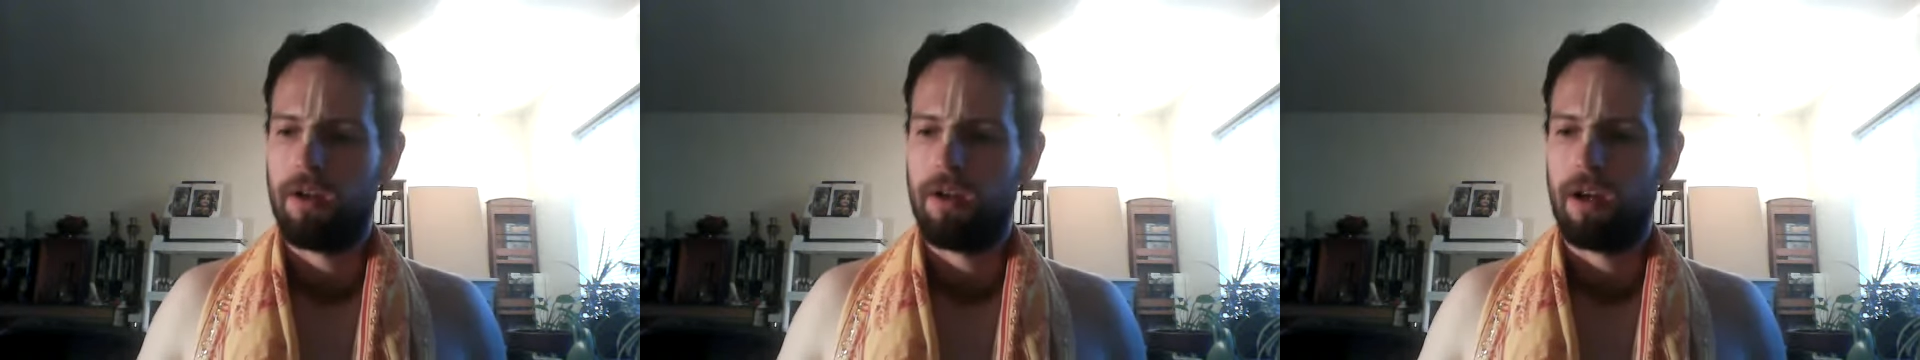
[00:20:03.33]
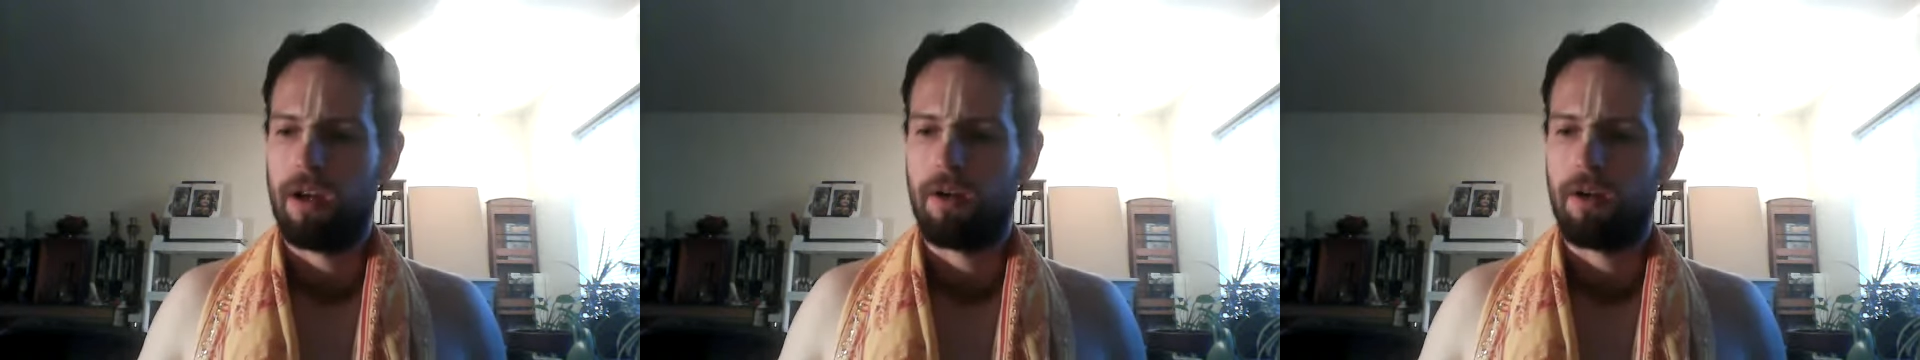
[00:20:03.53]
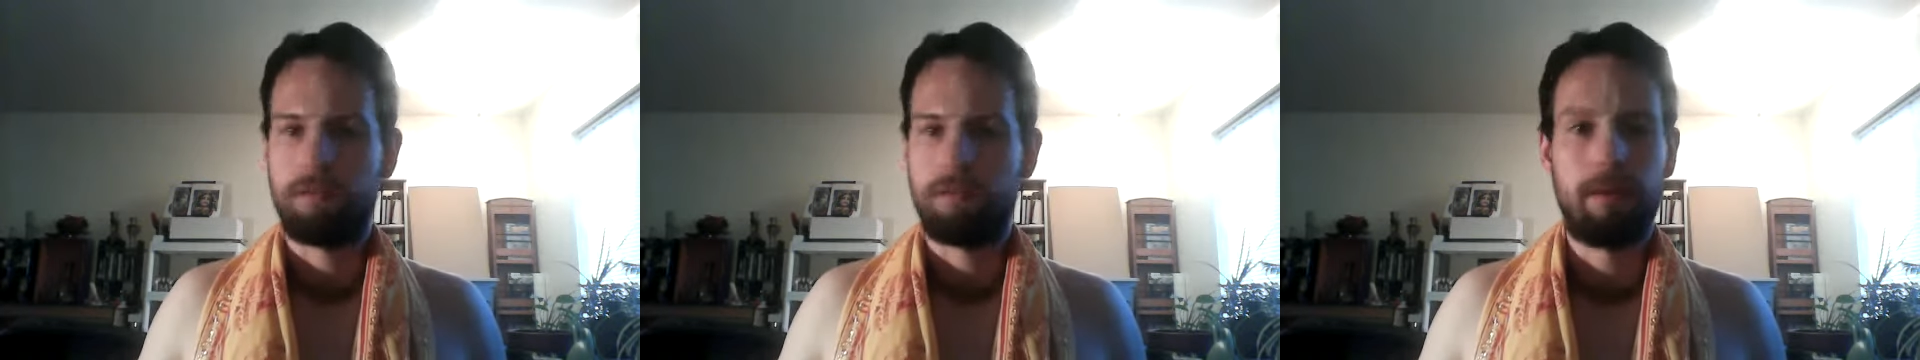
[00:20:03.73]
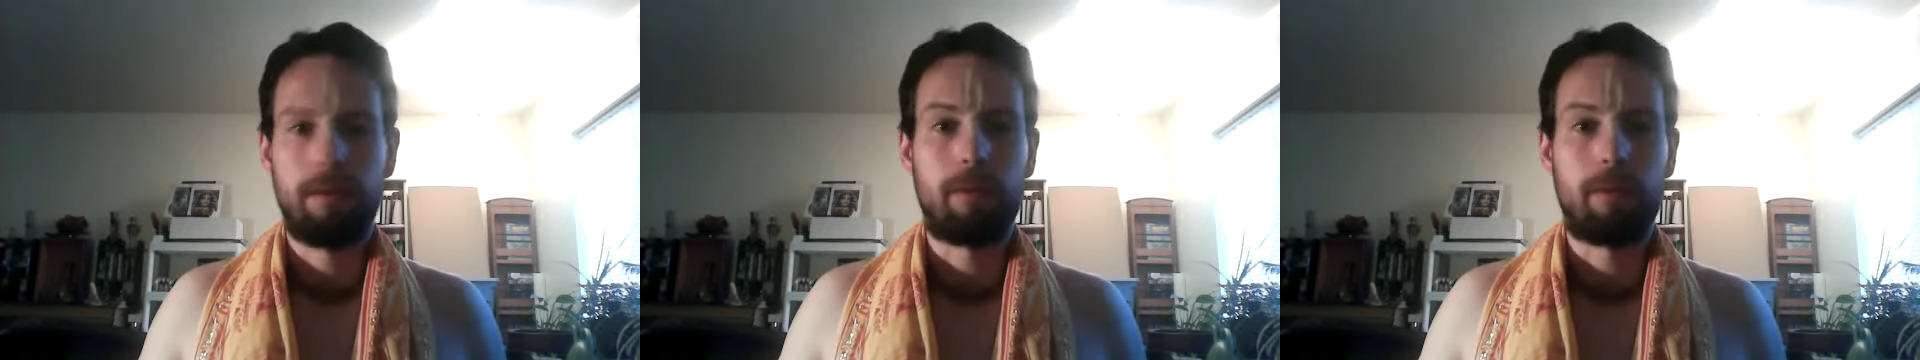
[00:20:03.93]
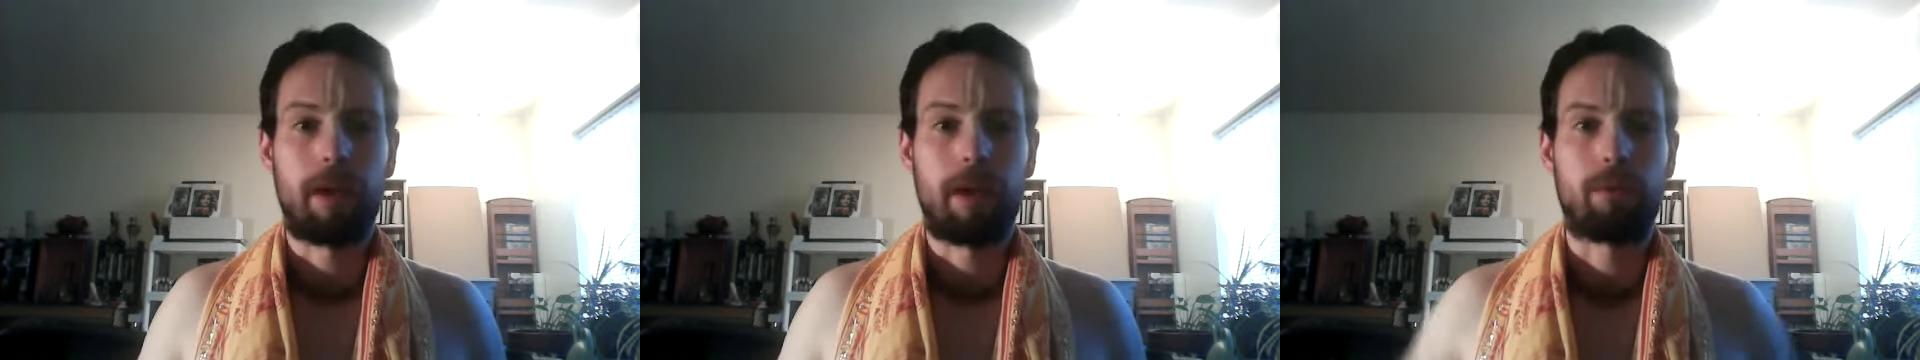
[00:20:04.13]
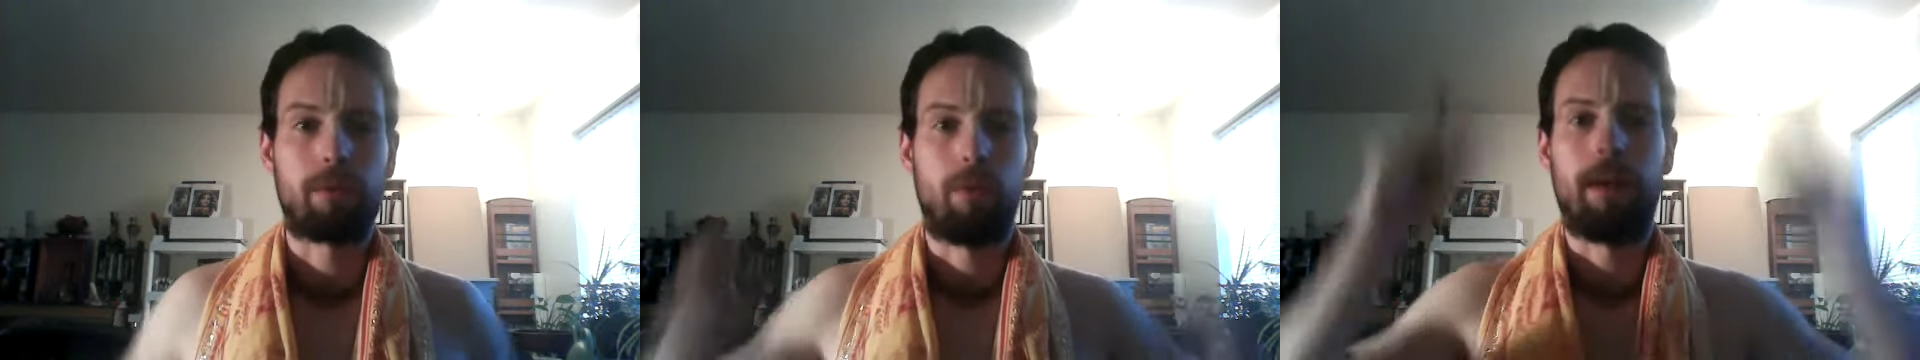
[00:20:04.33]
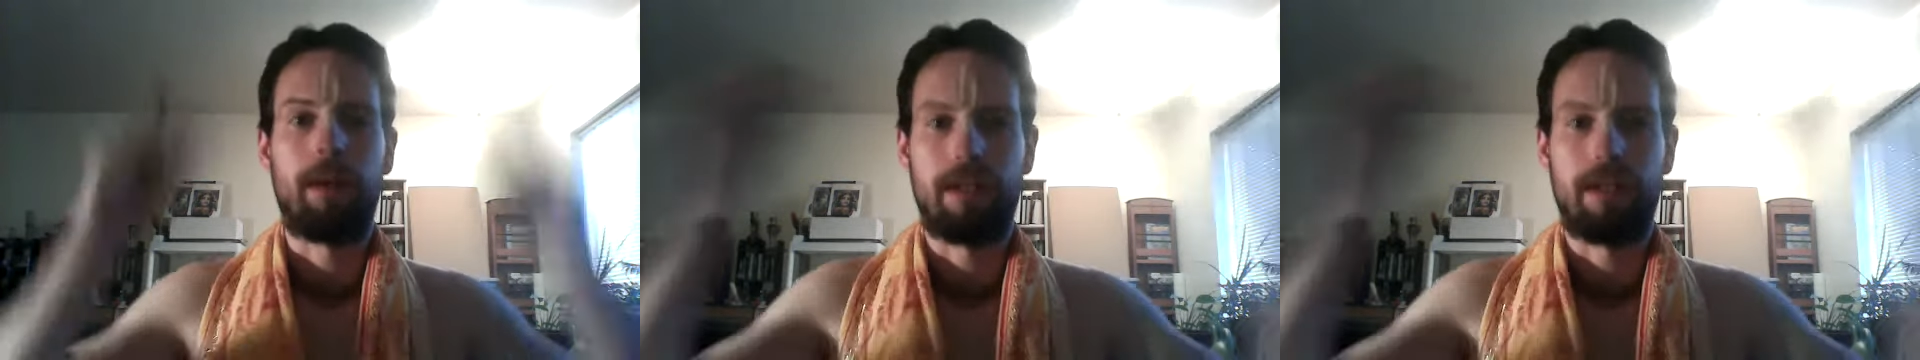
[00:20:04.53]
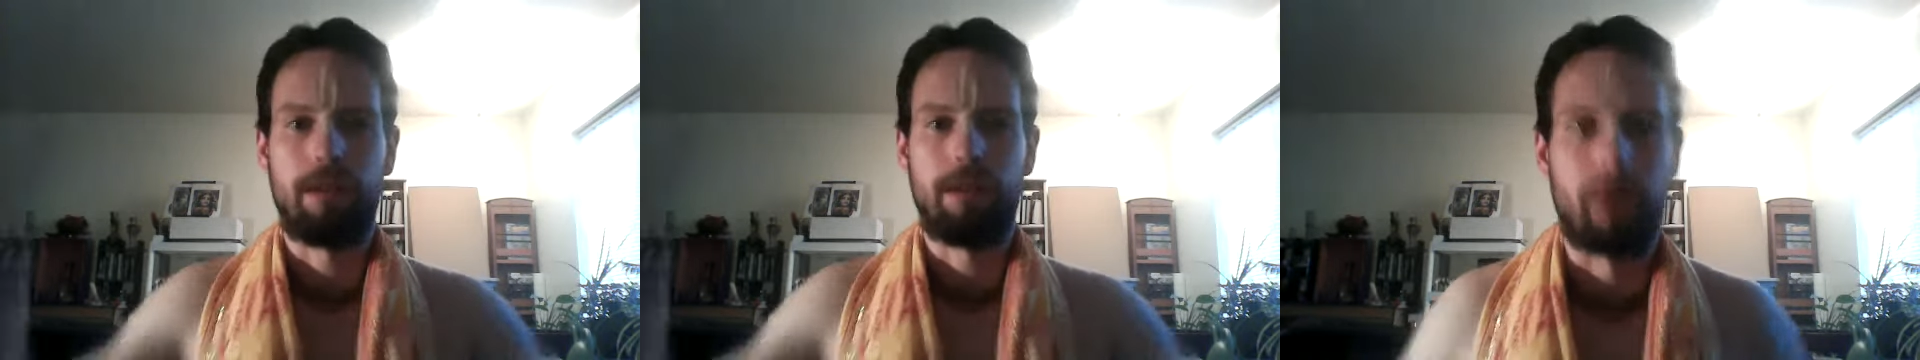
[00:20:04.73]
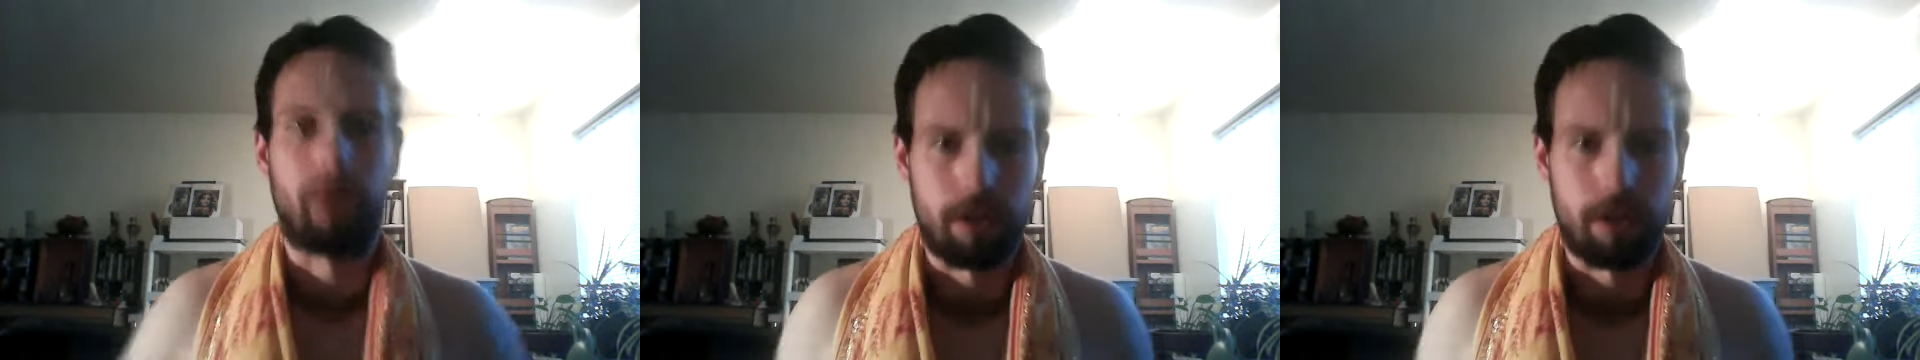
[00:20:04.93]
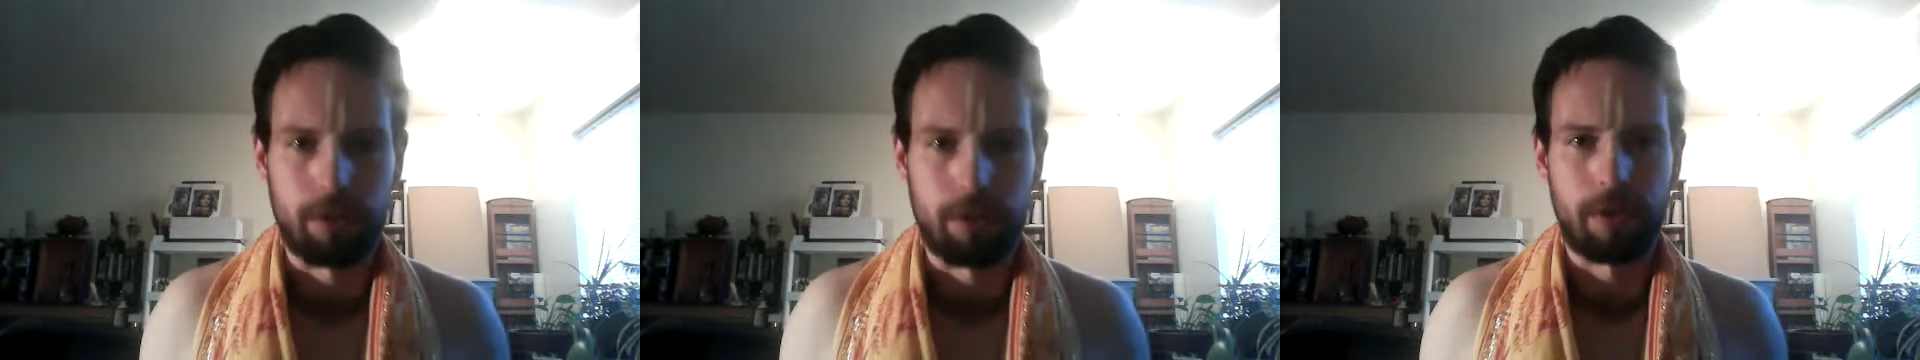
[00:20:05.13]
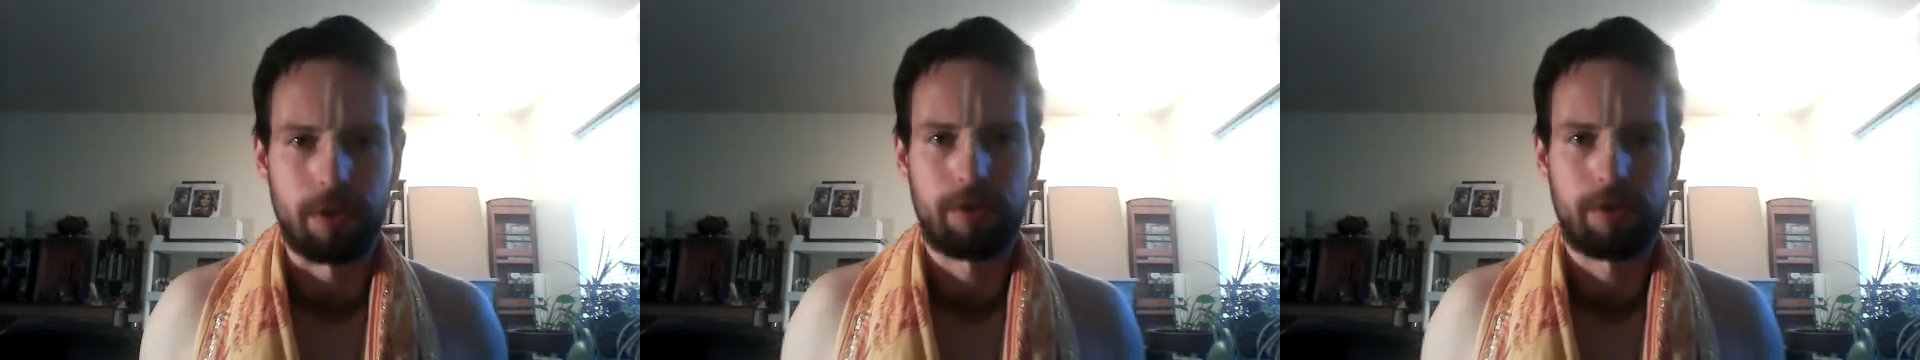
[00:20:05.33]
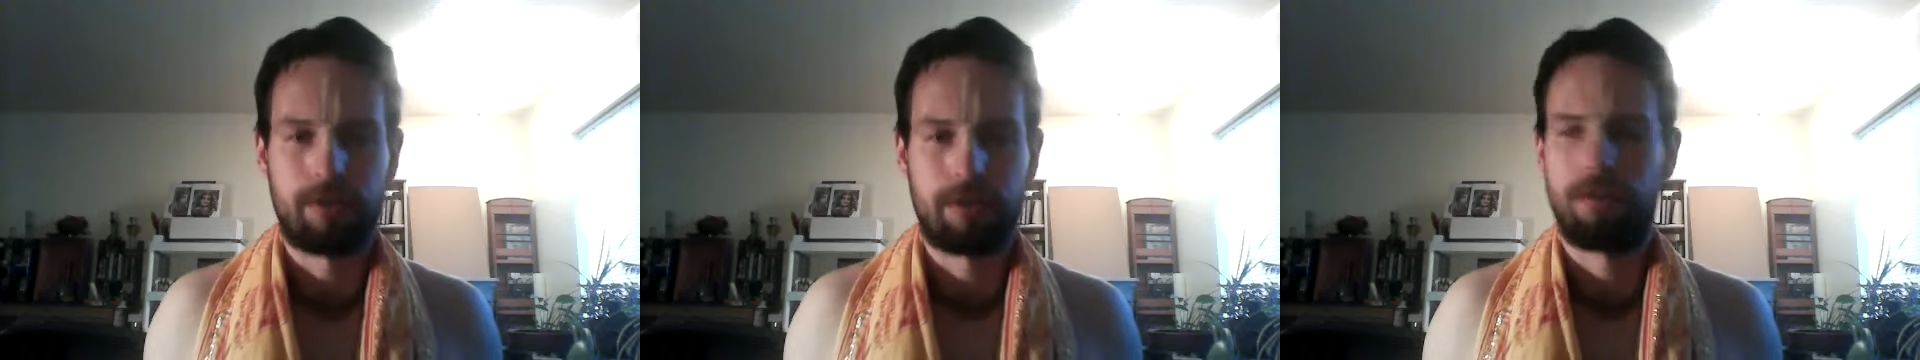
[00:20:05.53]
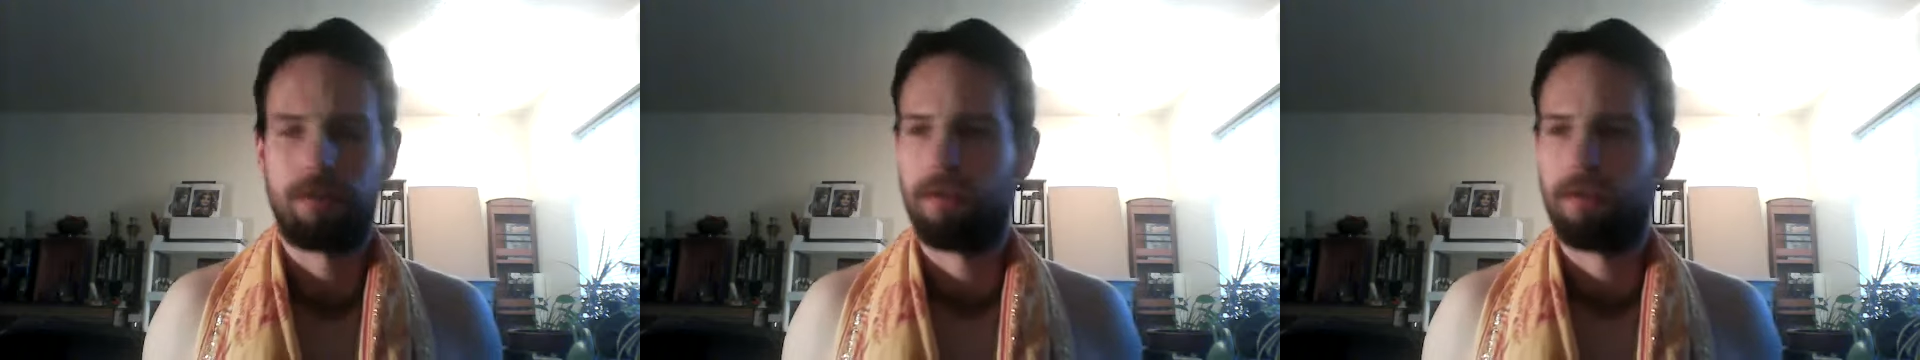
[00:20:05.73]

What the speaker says: Now, maybe you would ask, well, why does he want to do this?